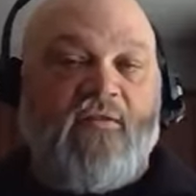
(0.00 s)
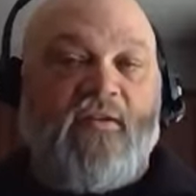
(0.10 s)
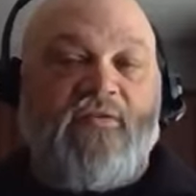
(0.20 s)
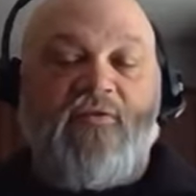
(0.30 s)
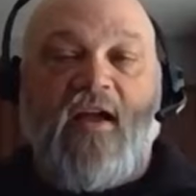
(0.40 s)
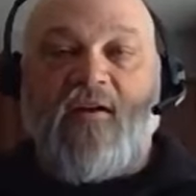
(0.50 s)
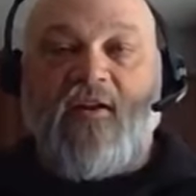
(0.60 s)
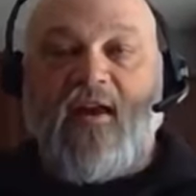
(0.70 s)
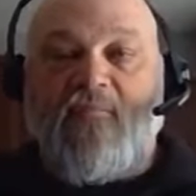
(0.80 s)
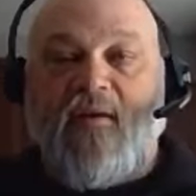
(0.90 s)
that they're not
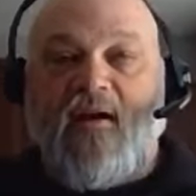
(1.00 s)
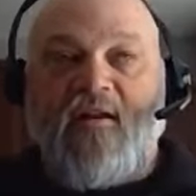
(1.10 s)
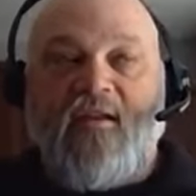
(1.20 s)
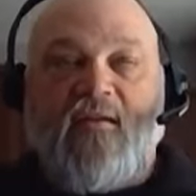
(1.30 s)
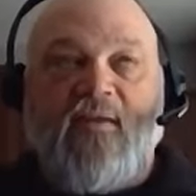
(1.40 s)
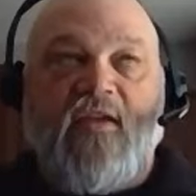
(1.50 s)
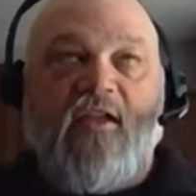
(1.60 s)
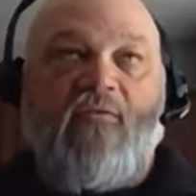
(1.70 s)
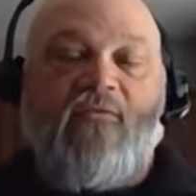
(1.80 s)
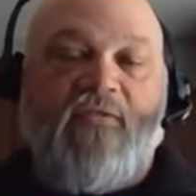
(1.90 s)
going to get modded. I mean, they
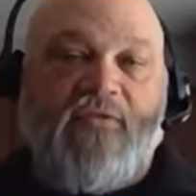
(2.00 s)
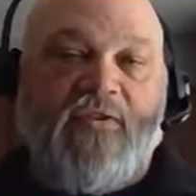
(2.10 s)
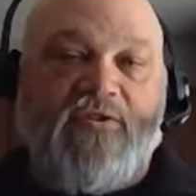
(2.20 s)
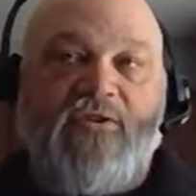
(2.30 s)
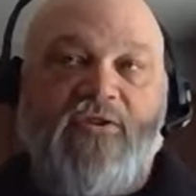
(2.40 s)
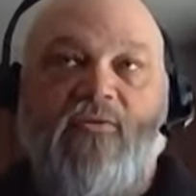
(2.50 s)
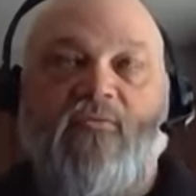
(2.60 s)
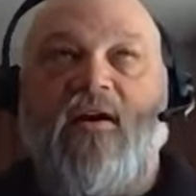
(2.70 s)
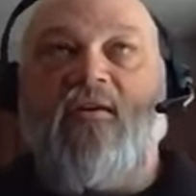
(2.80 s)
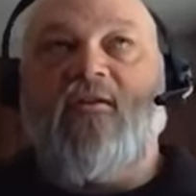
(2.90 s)
don't fit the shooter
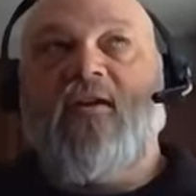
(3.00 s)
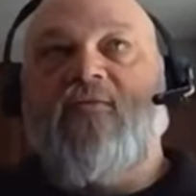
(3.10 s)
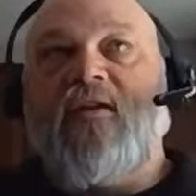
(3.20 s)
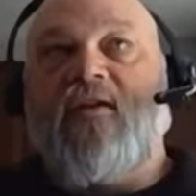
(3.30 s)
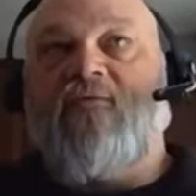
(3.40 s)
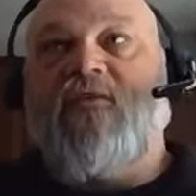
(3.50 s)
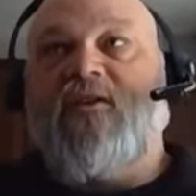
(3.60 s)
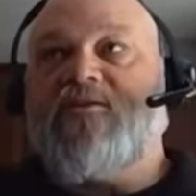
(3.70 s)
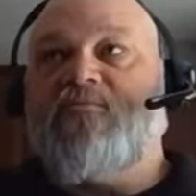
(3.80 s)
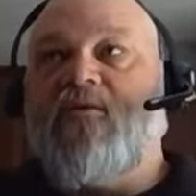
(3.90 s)
well. They don't
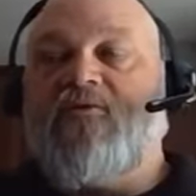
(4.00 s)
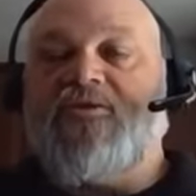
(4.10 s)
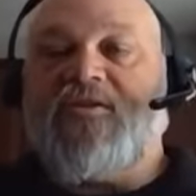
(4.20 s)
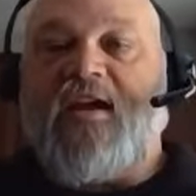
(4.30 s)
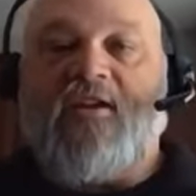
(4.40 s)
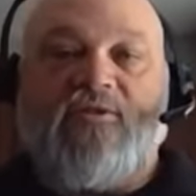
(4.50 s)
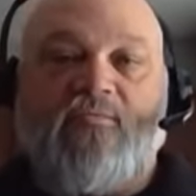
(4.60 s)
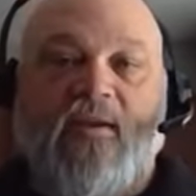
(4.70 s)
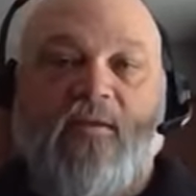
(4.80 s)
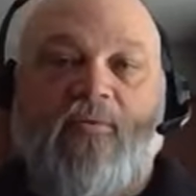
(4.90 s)
fit smaller statured
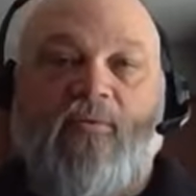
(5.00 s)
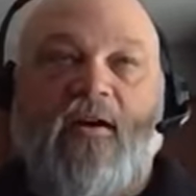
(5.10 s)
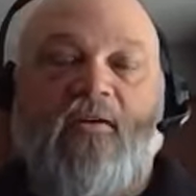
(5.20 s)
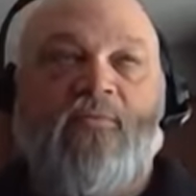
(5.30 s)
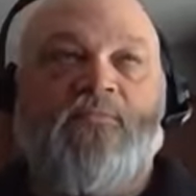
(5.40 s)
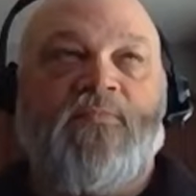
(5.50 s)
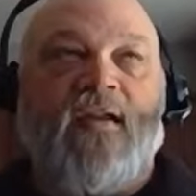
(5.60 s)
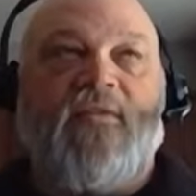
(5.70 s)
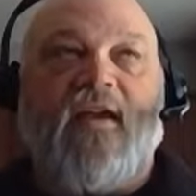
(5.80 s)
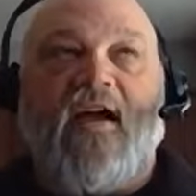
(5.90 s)
people well.
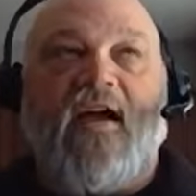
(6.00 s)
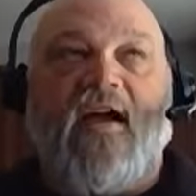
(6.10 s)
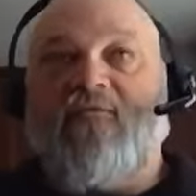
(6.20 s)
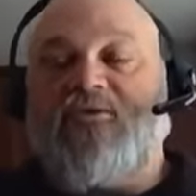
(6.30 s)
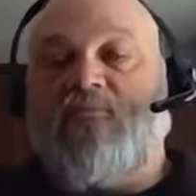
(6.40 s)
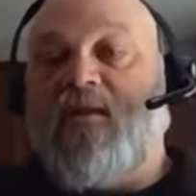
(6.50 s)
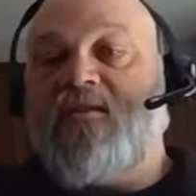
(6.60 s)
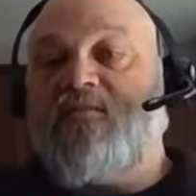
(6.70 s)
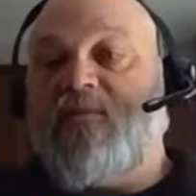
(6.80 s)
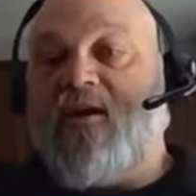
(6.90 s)
They have a
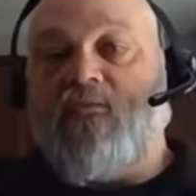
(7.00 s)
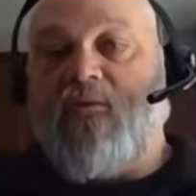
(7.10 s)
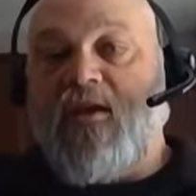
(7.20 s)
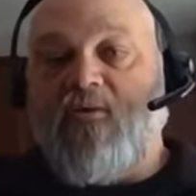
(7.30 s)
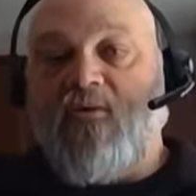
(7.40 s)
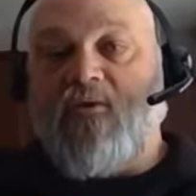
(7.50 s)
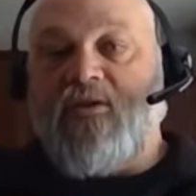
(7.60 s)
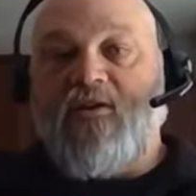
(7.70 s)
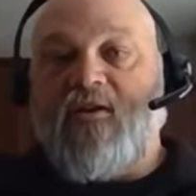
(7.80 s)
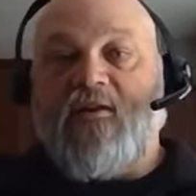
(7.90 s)
tremendous amount of recoil that
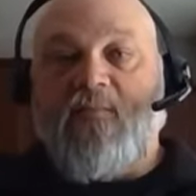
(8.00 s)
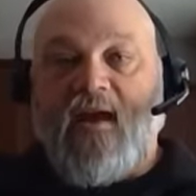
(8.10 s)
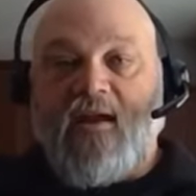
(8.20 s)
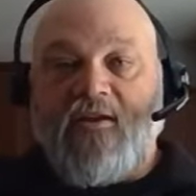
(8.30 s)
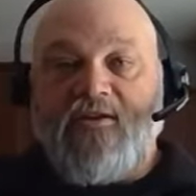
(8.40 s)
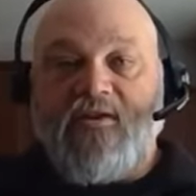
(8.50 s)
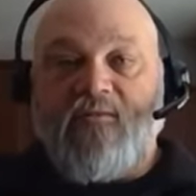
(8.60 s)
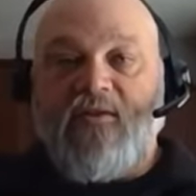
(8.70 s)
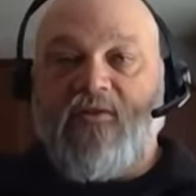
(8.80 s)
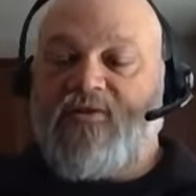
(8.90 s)
you got to manage. I
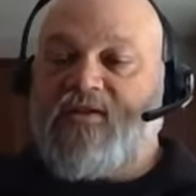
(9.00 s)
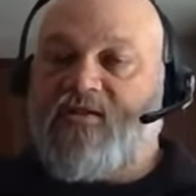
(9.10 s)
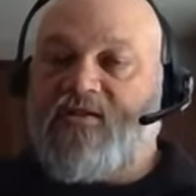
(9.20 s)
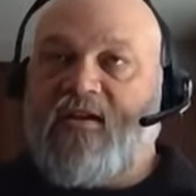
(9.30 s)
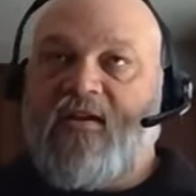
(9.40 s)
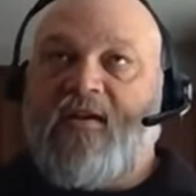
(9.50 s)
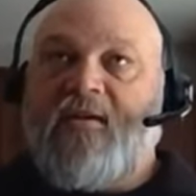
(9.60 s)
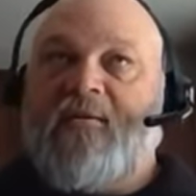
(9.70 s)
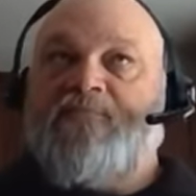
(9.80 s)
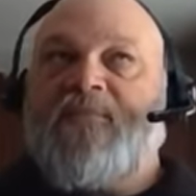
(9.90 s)
mean, there's just...
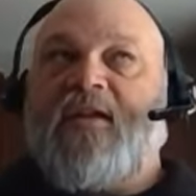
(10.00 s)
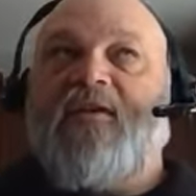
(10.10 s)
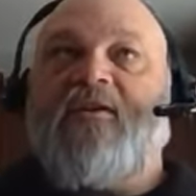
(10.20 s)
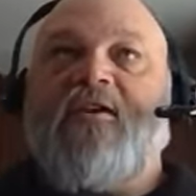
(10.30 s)
there